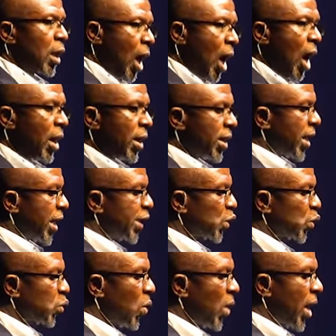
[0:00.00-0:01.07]
God
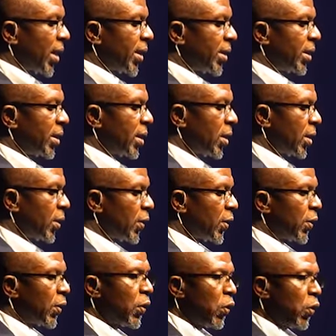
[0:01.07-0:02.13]
is one
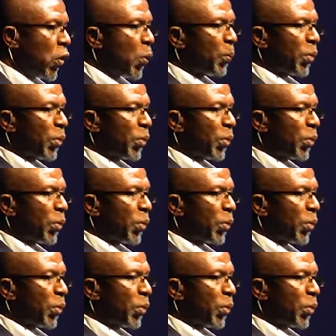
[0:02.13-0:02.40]
who